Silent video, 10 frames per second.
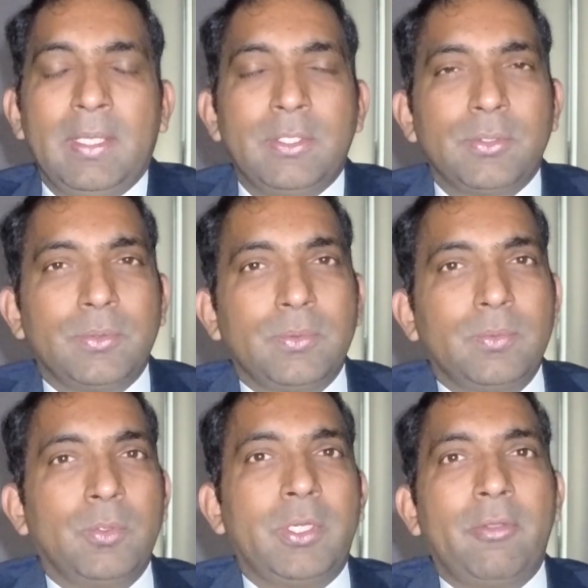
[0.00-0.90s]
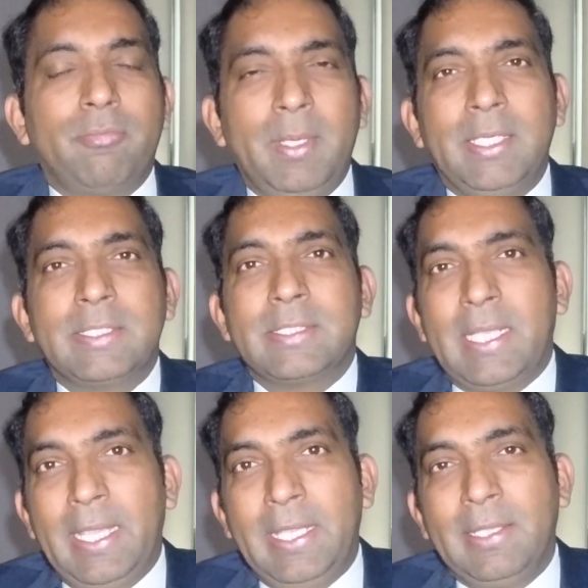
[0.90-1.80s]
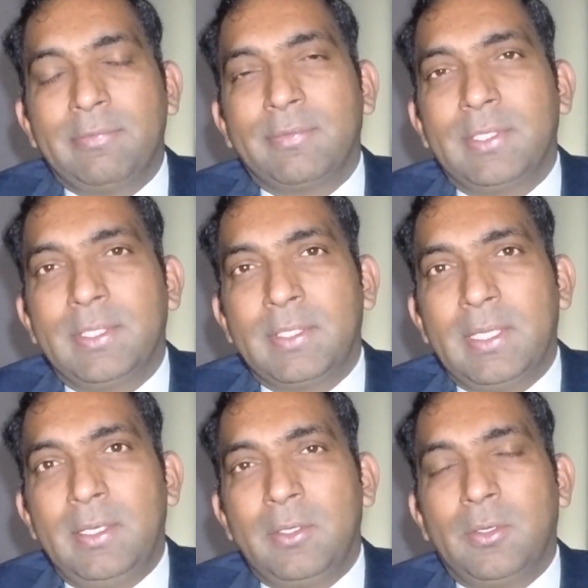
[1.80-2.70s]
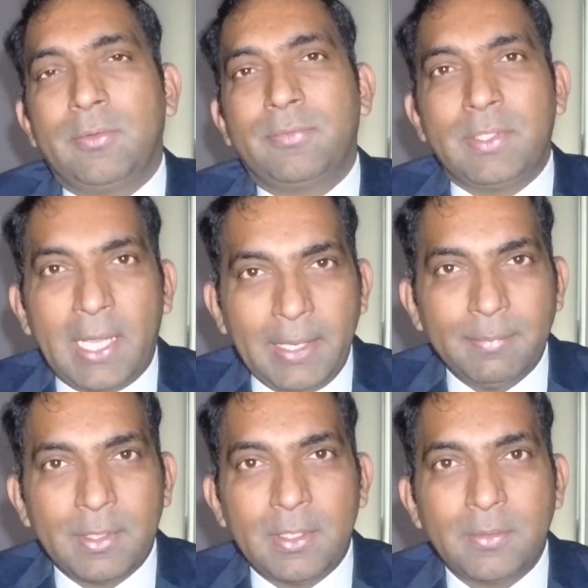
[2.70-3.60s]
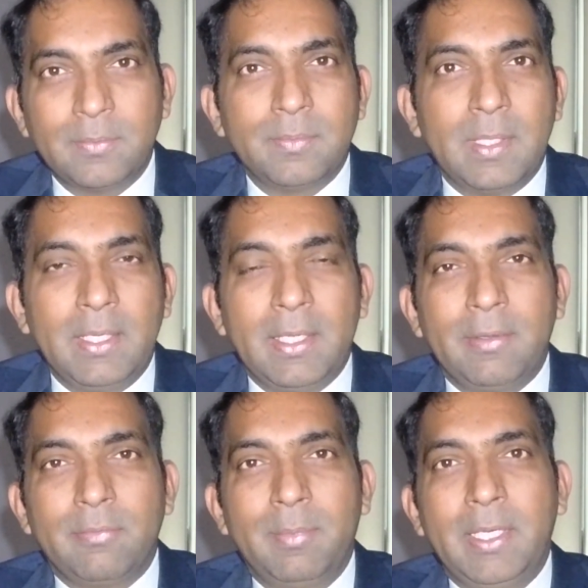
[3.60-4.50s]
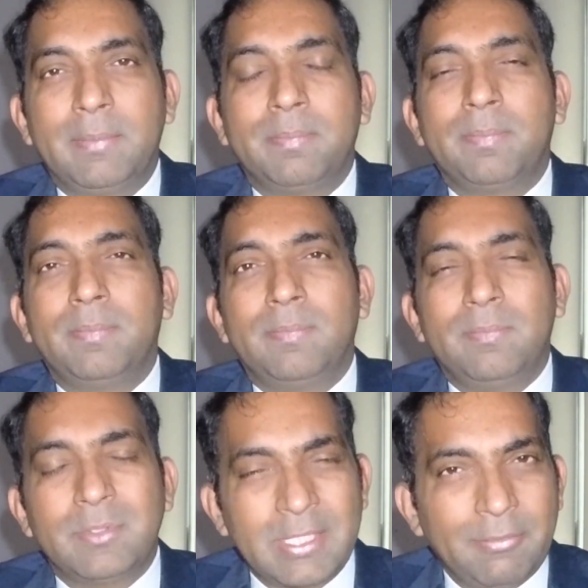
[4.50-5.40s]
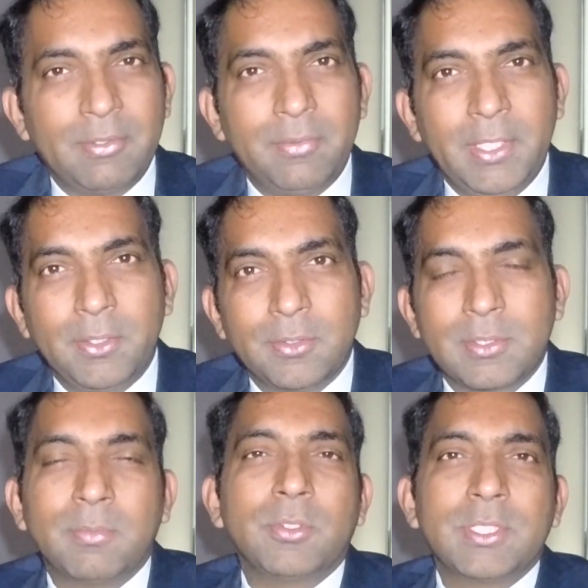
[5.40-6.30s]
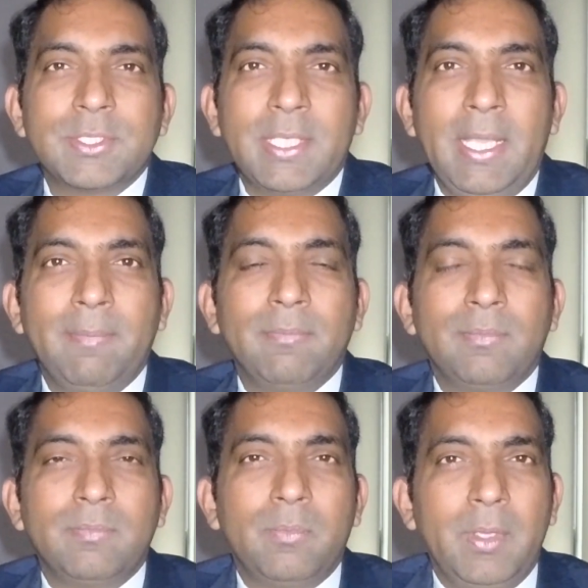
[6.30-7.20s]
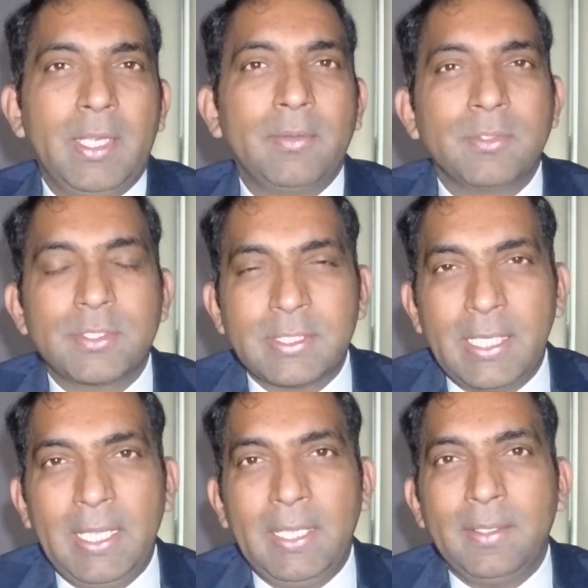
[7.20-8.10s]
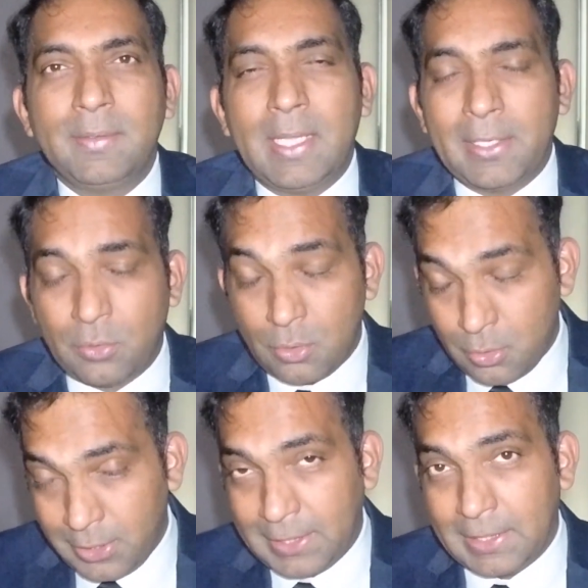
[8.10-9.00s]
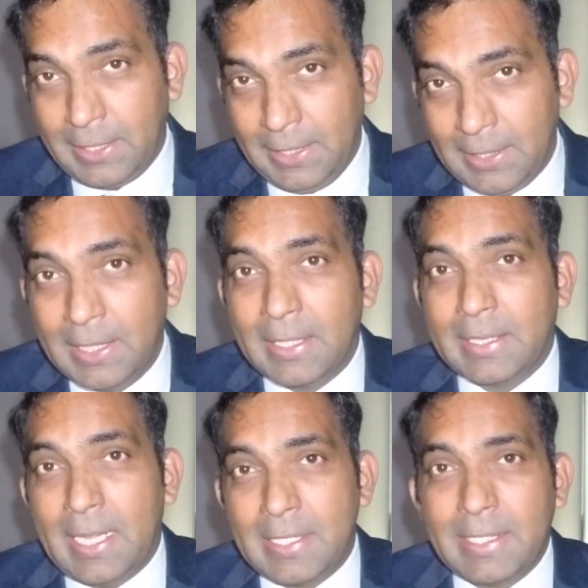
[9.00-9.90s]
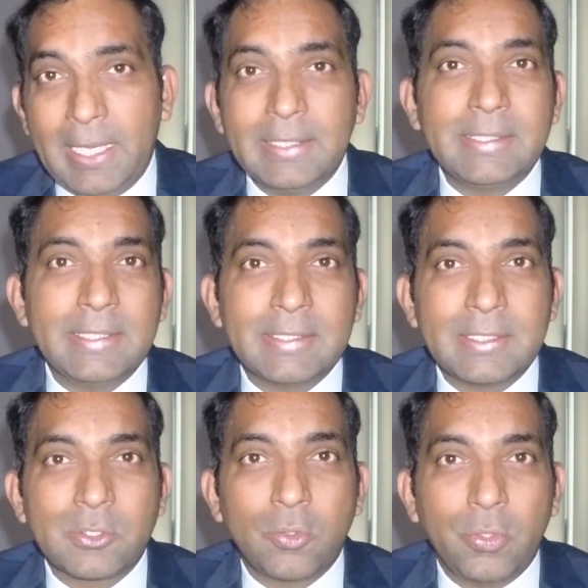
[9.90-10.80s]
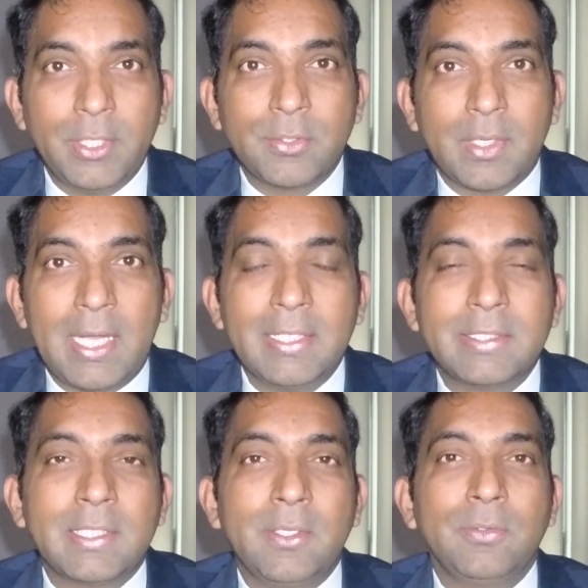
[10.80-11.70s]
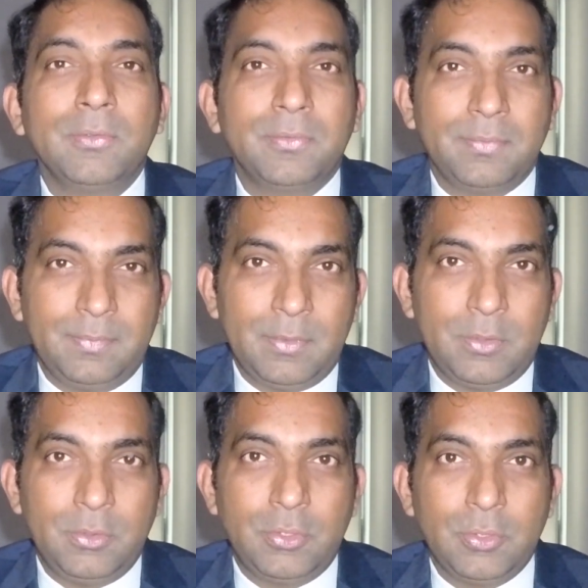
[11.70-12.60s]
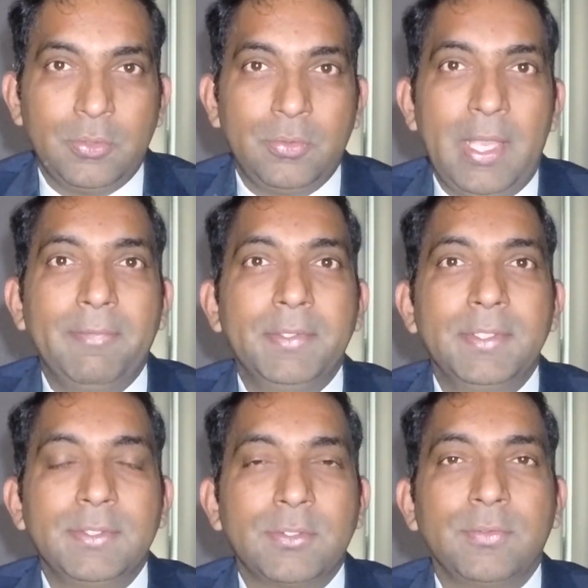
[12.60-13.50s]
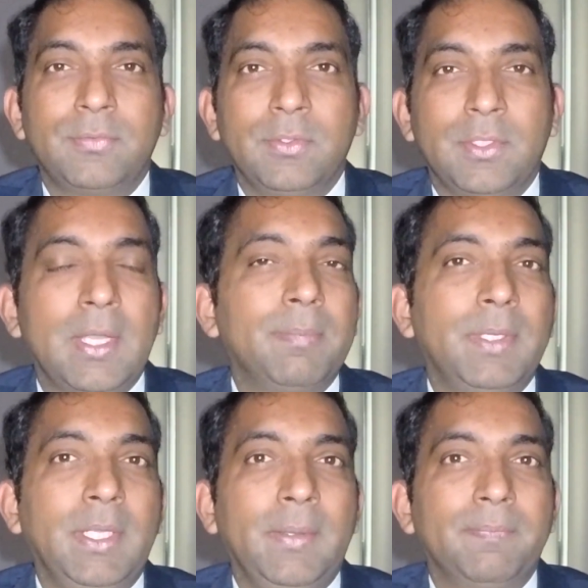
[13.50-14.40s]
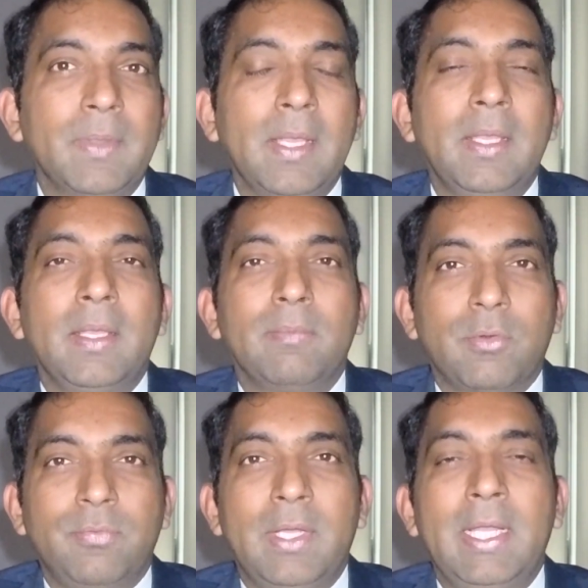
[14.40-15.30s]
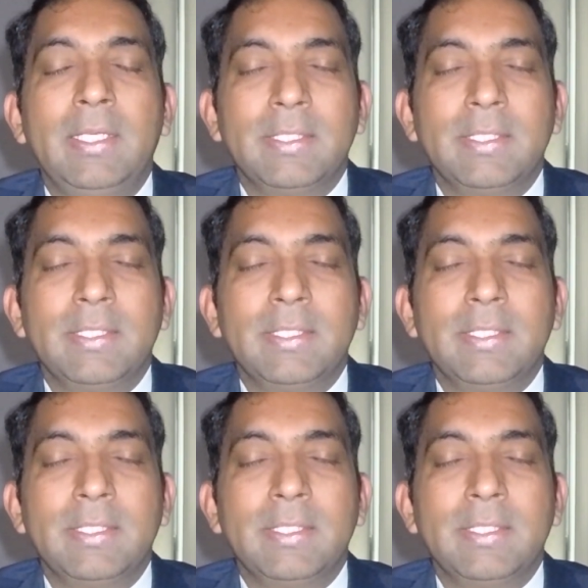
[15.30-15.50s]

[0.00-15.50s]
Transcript: to what I've been saying for a lot of time now, and I've made several videos about the same, where I was saying categorically that ACS is going to ask you to show evidence of your company, profile, their